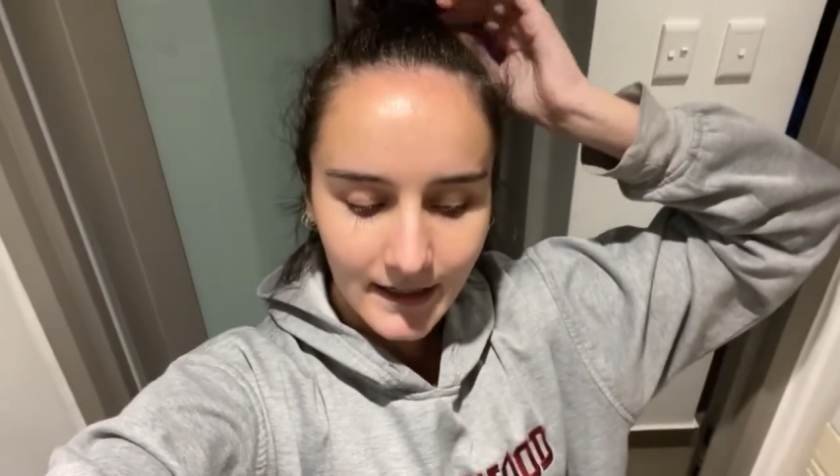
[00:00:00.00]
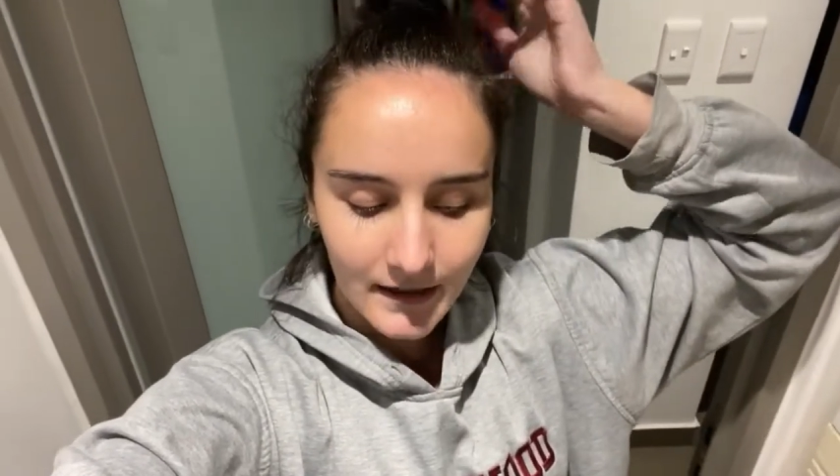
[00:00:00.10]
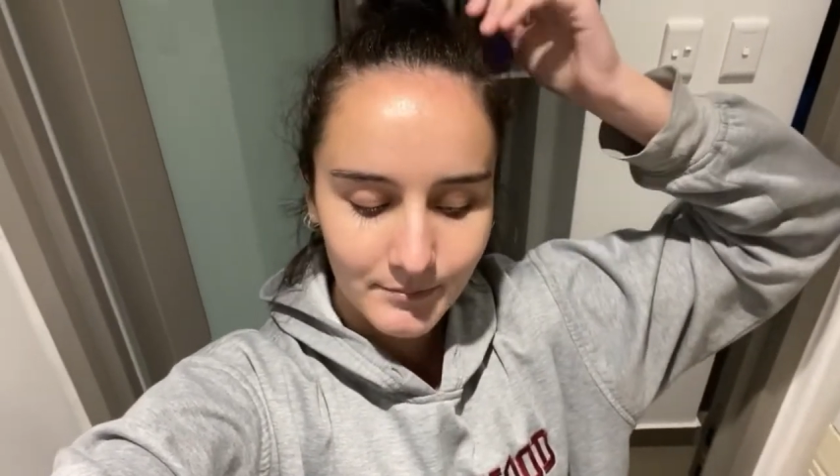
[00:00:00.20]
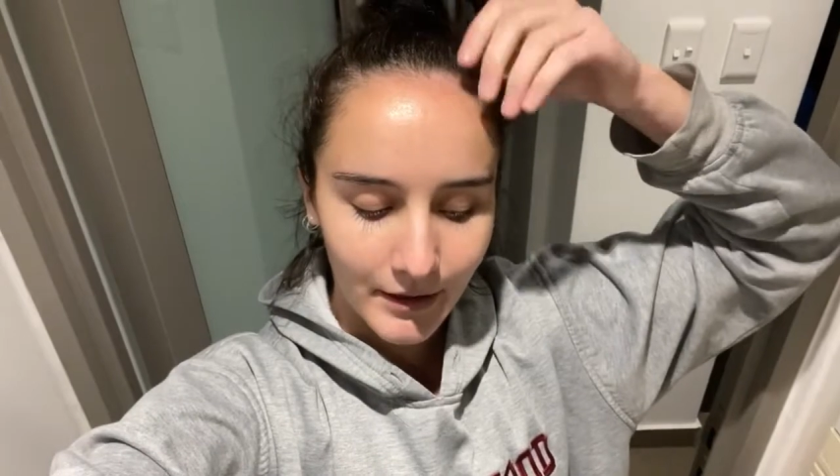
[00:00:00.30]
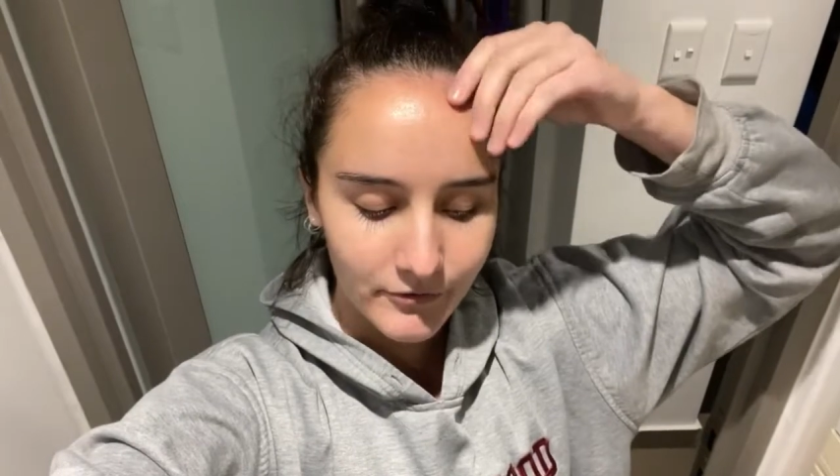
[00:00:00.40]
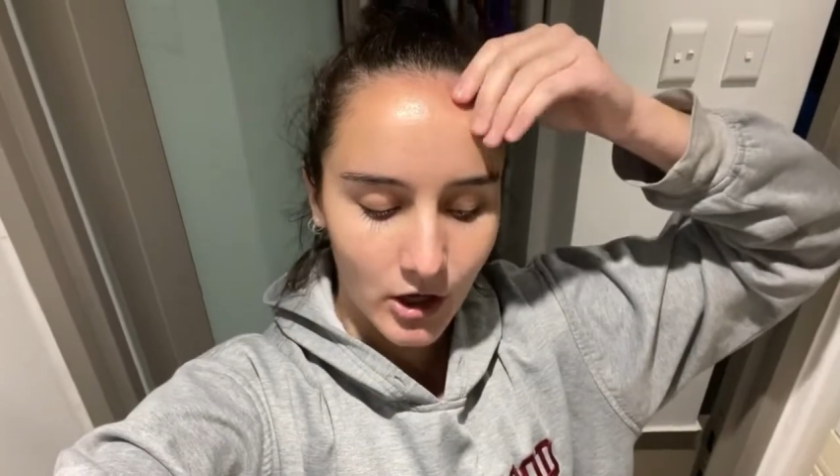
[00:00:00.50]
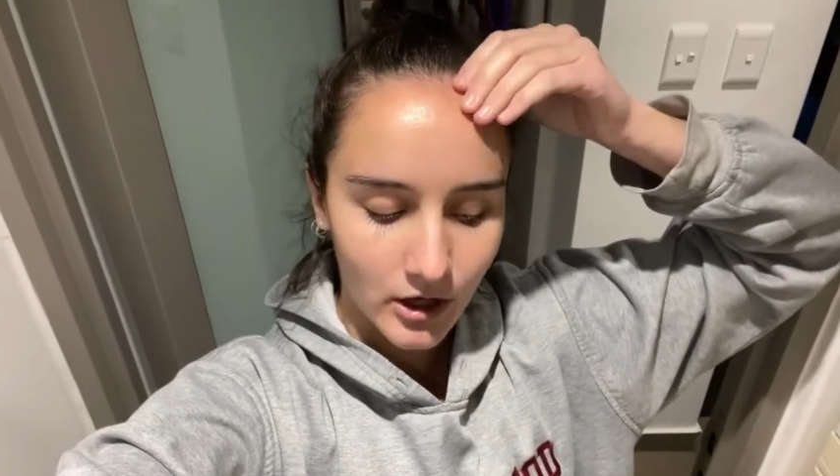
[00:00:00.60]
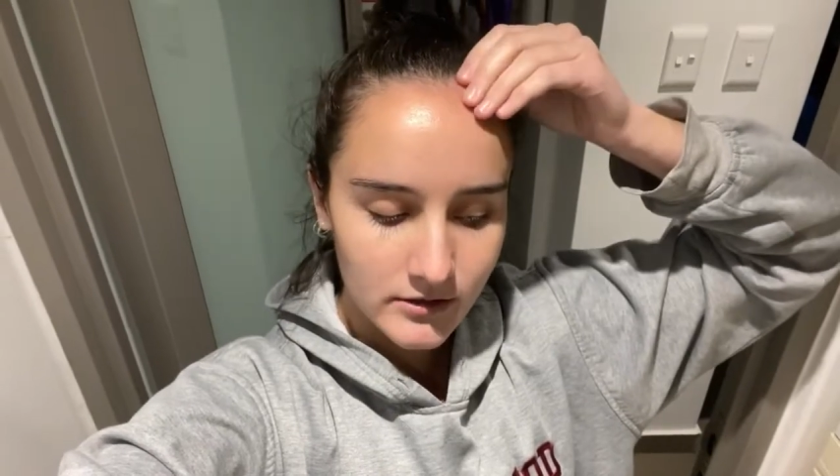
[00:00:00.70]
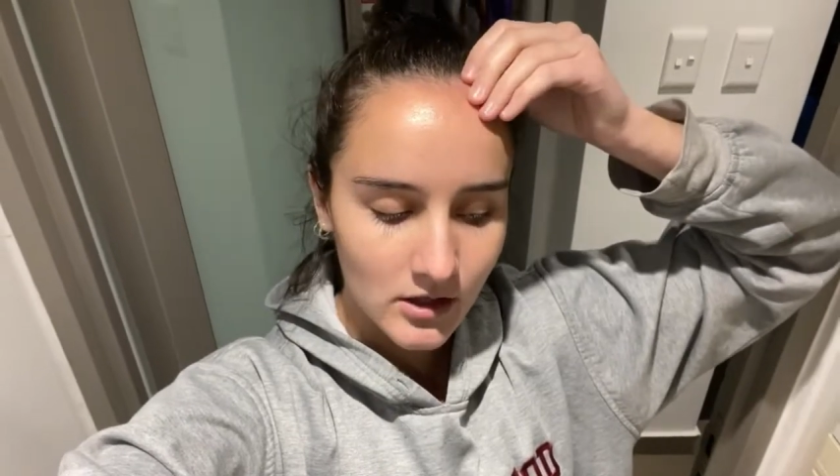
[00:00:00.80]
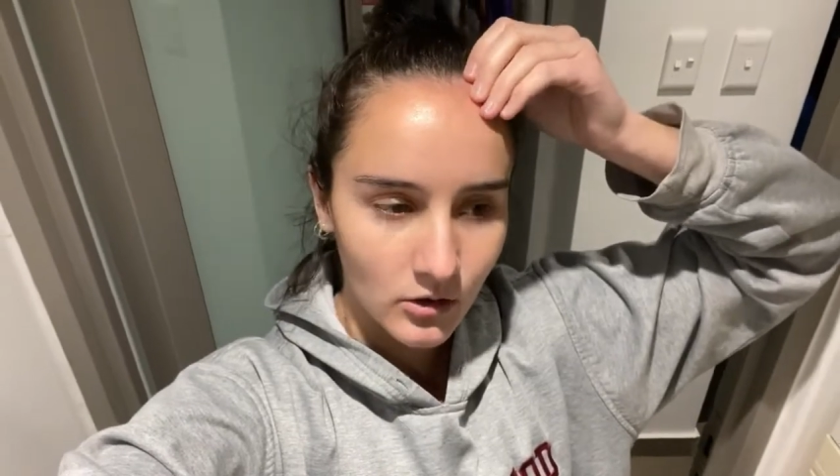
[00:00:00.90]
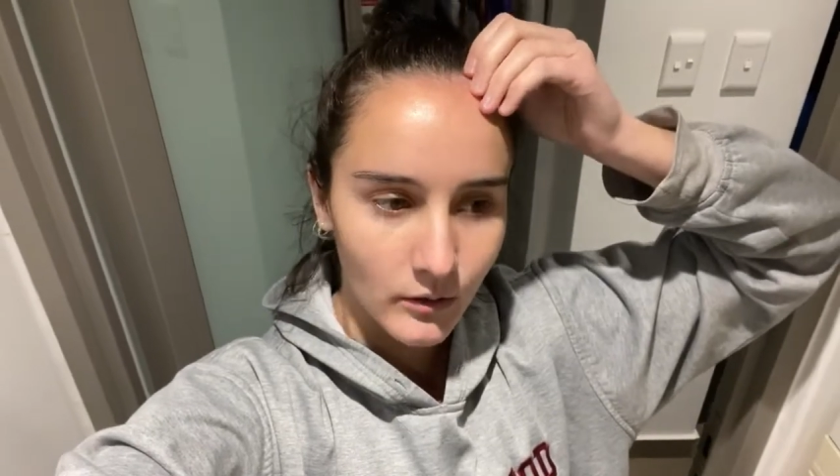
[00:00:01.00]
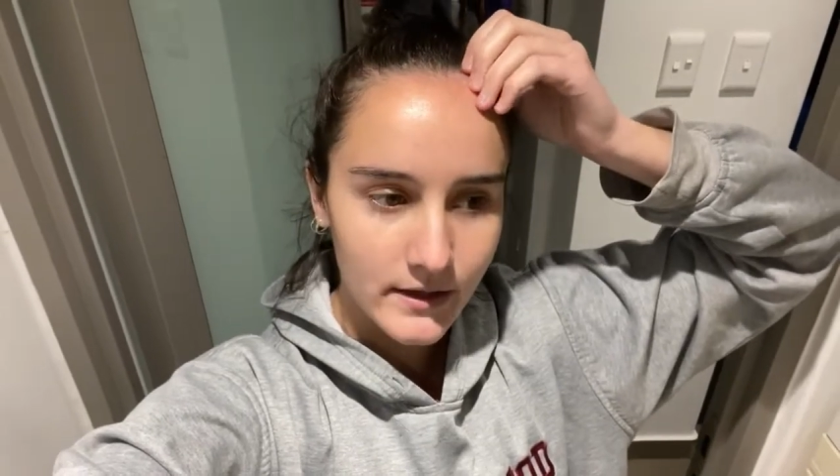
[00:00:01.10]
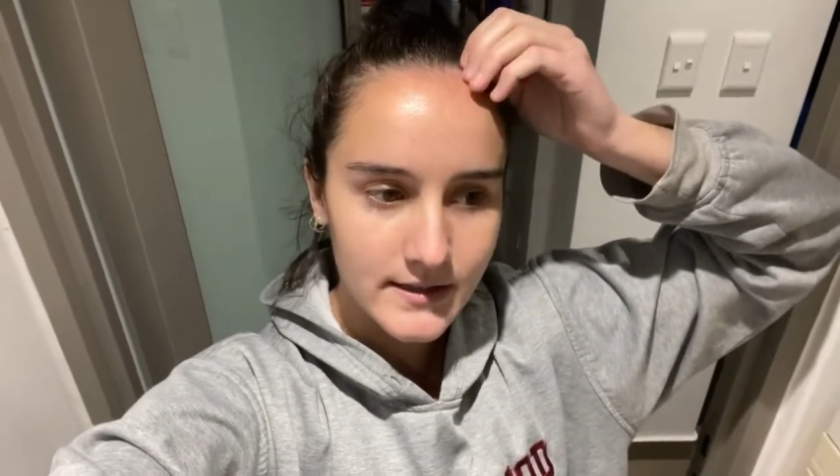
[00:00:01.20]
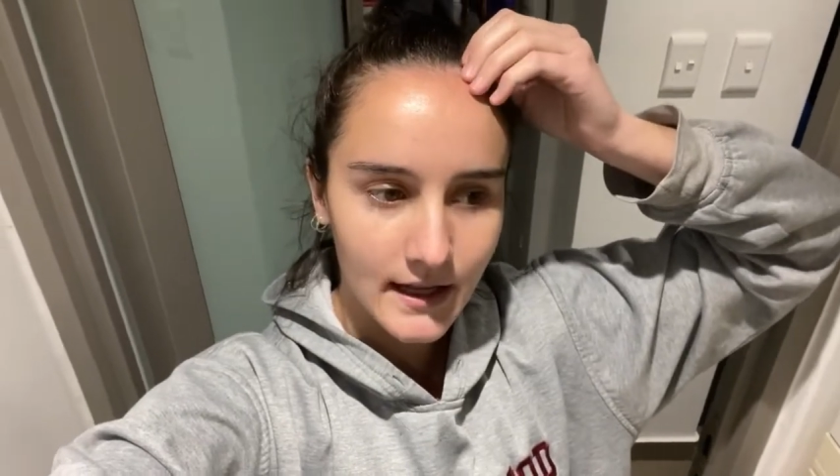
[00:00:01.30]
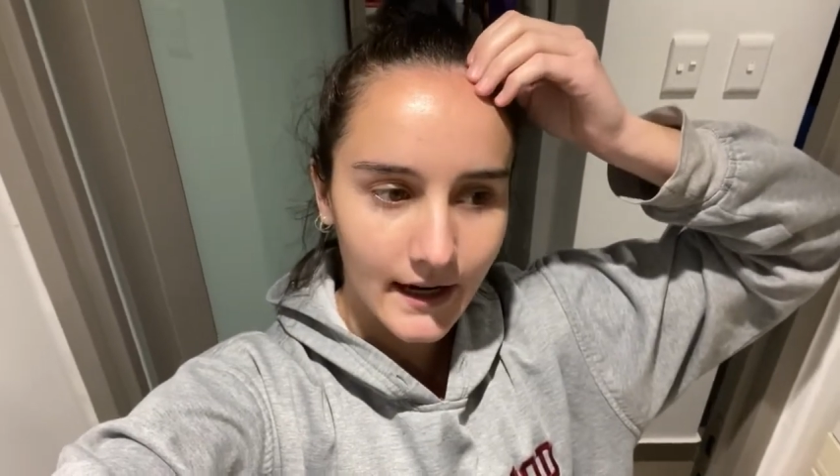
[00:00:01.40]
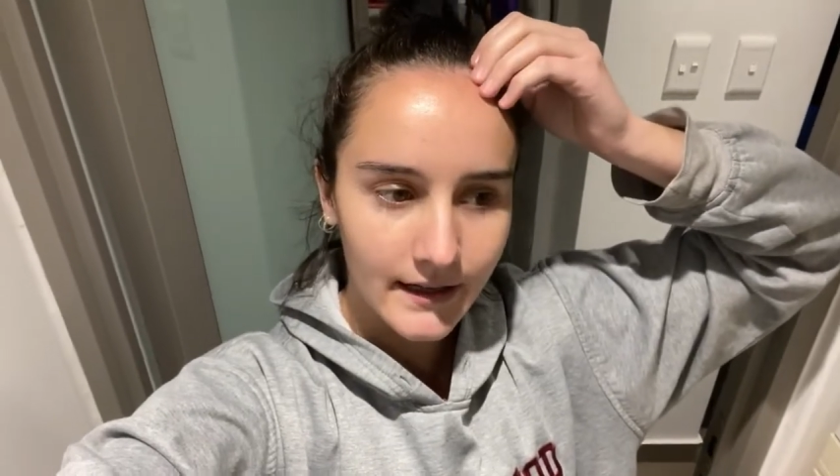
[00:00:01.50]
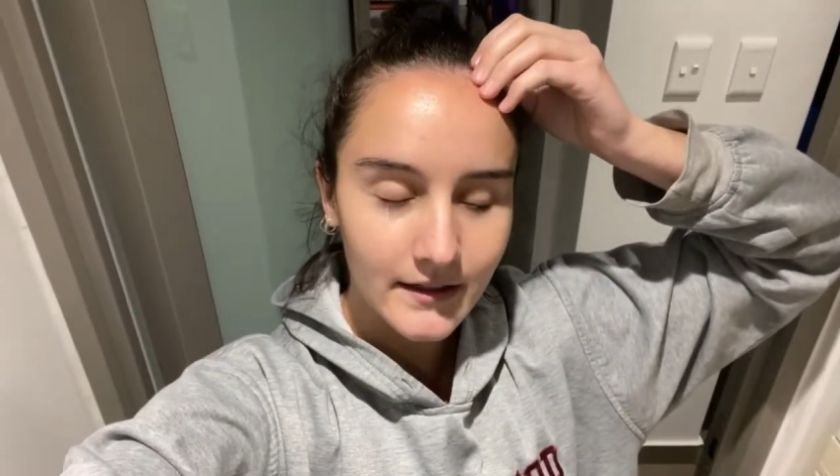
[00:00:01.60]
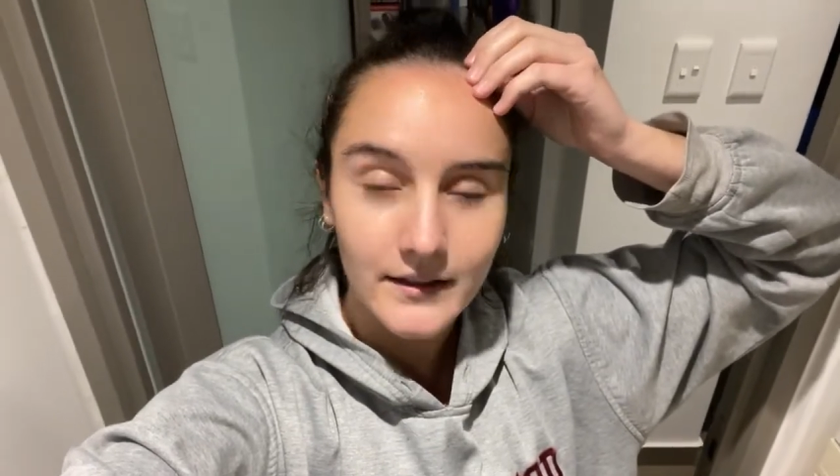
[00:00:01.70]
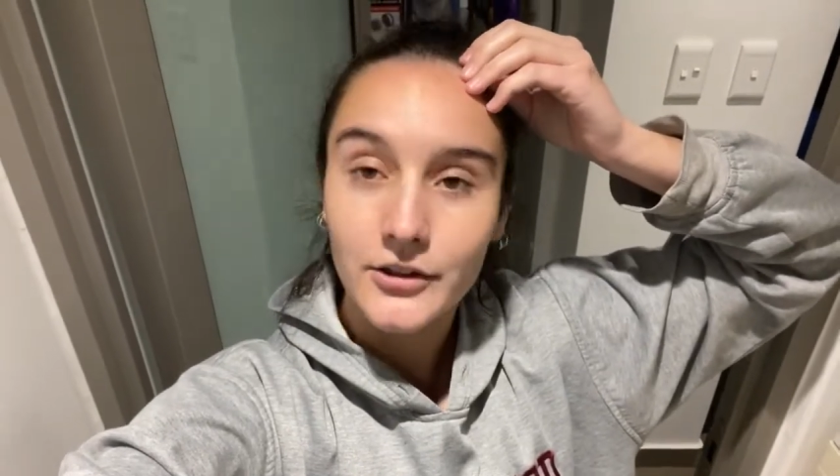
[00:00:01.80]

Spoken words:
my vlogs are always like